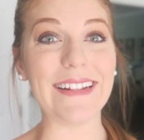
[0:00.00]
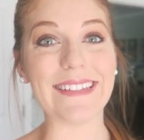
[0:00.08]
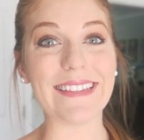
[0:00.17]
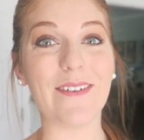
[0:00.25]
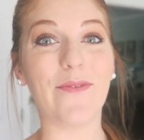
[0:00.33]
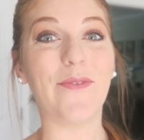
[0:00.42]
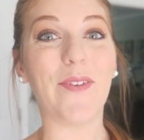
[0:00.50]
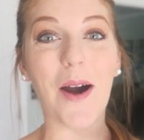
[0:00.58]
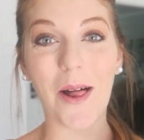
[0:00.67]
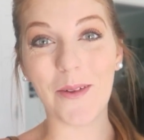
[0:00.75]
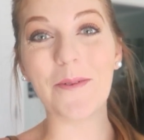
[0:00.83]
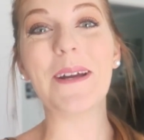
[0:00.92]
It's the
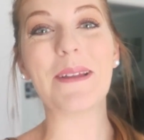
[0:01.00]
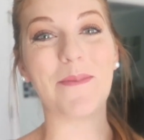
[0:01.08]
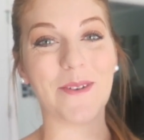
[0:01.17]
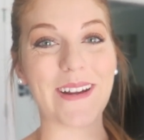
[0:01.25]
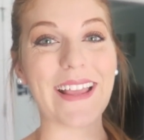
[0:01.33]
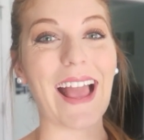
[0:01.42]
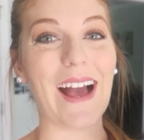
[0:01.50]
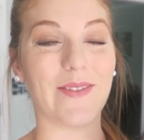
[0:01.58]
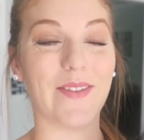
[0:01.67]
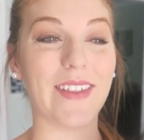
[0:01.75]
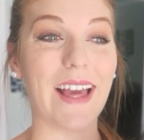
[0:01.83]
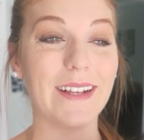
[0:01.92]
following morning
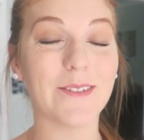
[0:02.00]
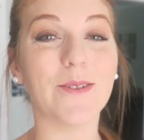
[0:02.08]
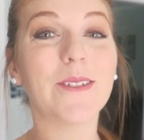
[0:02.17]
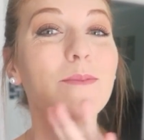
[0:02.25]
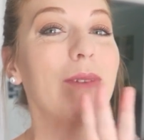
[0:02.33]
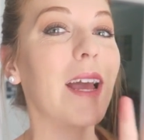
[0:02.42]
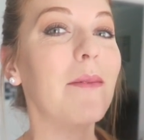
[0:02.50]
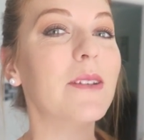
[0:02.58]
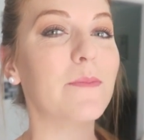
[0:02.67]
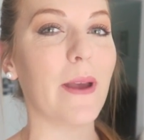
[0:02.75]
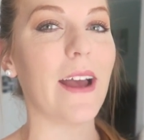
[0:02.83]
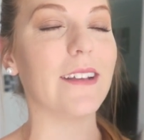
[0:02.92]
after that. So some time
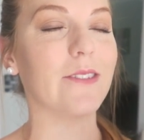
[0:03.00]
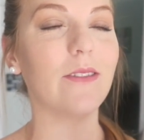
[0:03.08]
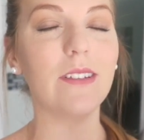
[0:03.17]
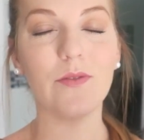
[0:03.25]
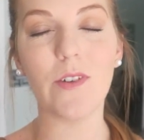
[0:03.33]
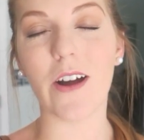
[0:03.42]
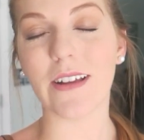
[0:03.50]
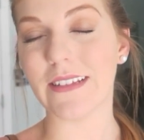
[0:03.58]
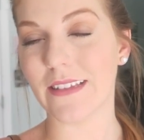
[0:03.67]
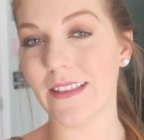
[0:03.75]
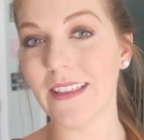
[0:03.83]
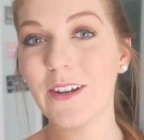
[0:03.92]
has passed, so this vlog
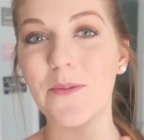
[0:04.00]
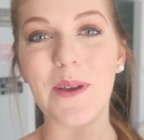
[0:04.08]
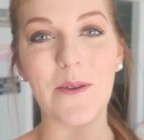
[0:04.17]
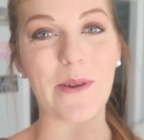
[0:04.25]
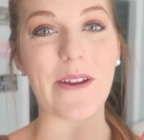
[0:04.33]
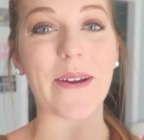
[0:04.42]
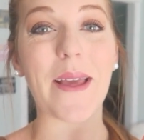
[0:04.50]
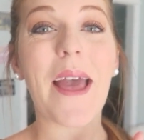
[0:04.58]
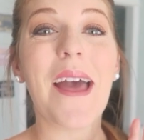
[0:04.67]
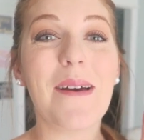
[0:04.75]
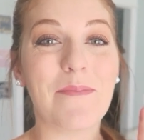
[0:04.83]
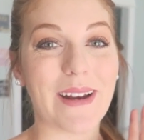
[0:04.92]
is a little bit weird,
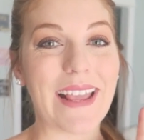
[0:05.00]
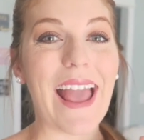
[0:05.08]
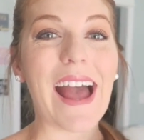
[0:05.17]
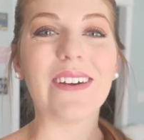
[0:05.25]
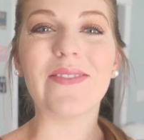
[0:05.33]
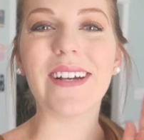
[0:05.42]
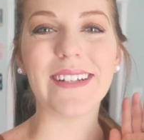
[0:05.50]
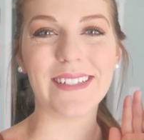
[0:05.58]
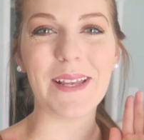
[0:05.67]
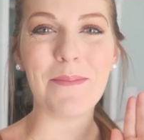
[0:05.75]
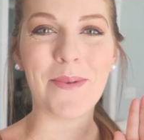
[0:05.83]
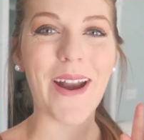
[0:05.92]
but I have a
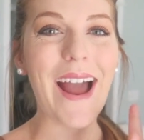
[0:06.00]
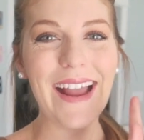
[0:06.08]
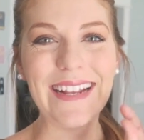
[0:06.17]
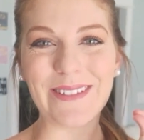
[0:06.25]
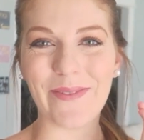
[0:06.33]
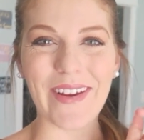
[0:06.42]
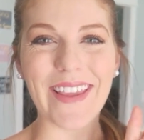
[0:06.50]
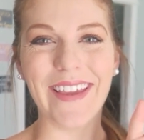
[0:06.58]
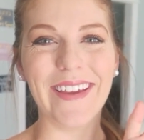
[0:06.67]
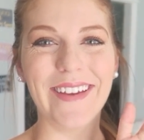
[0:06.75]
surprise for